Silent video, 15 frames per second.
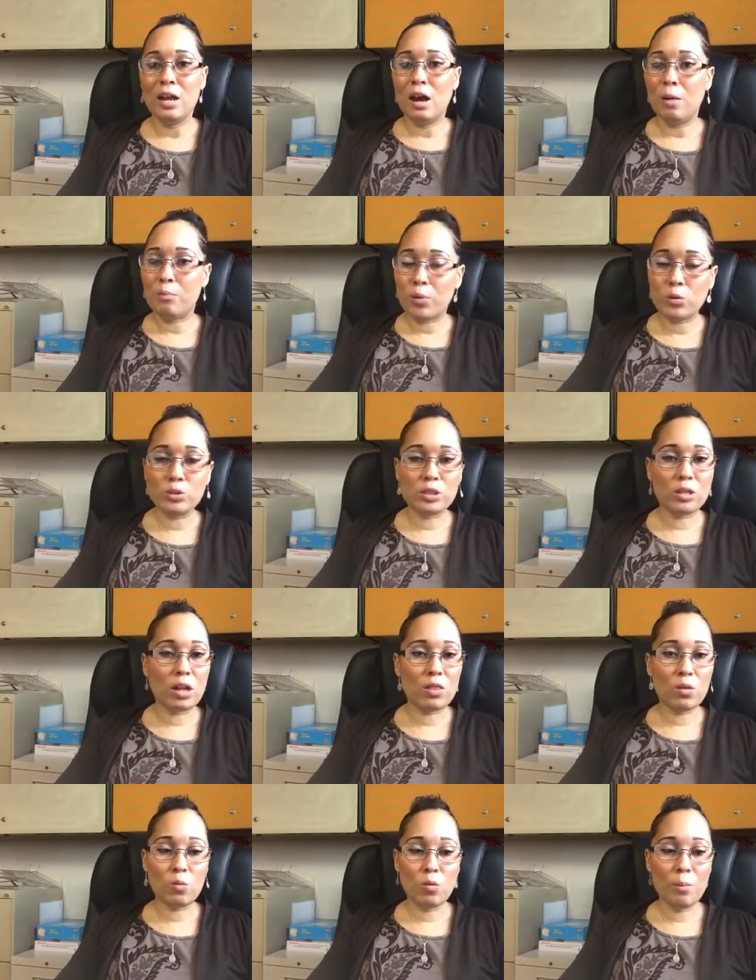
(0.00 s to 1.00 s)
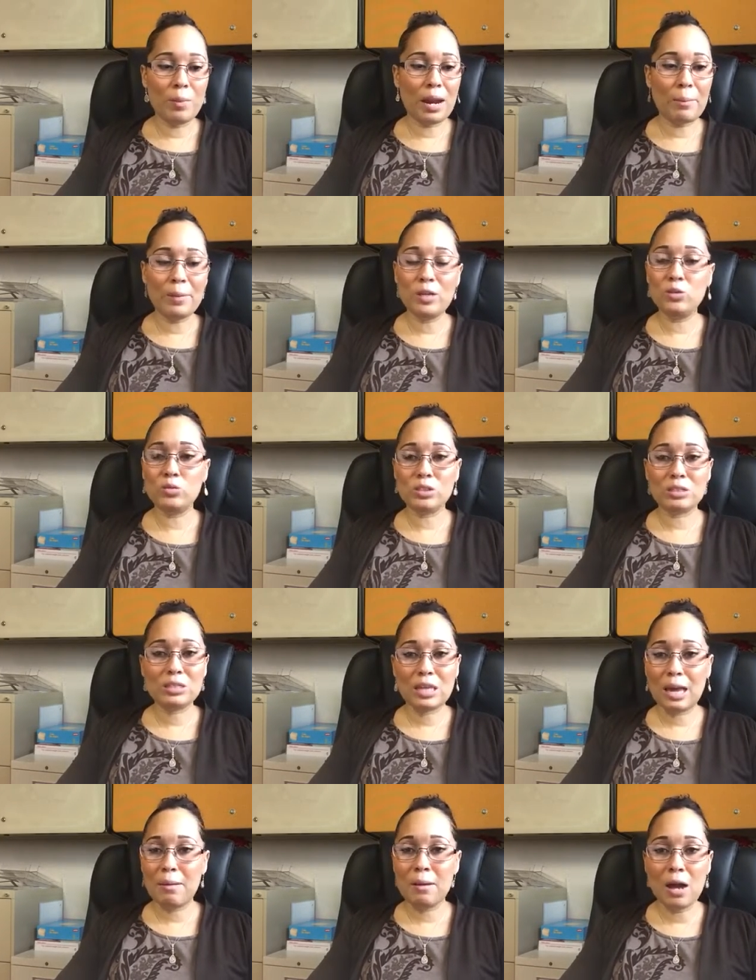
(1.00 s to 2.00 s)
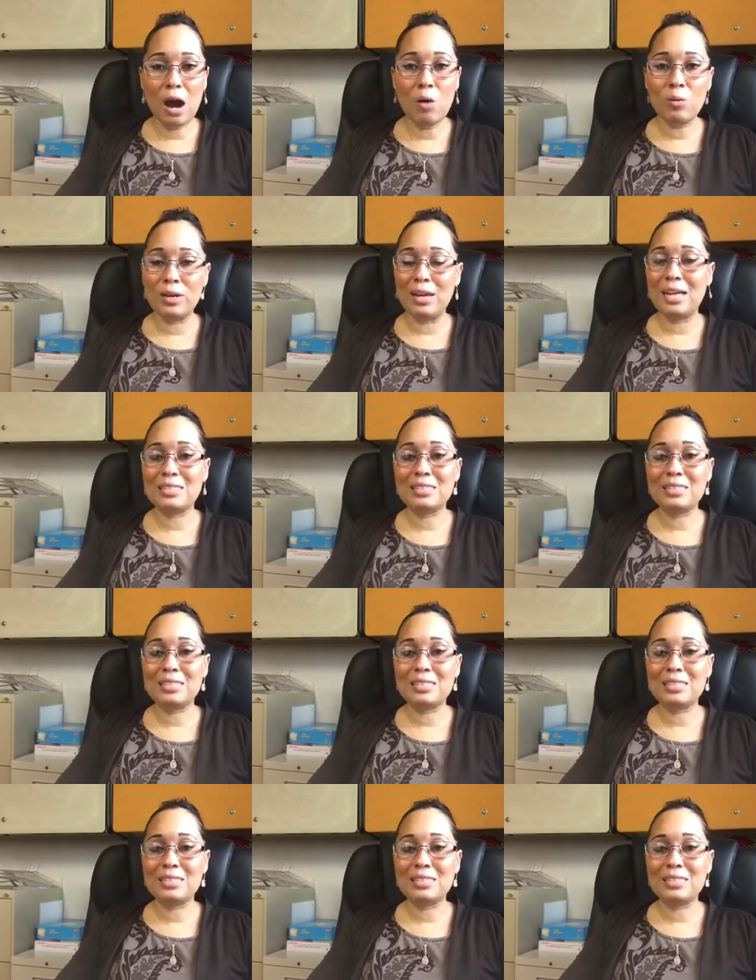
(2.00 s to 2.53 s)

approach another woman. I mean, you just keep going.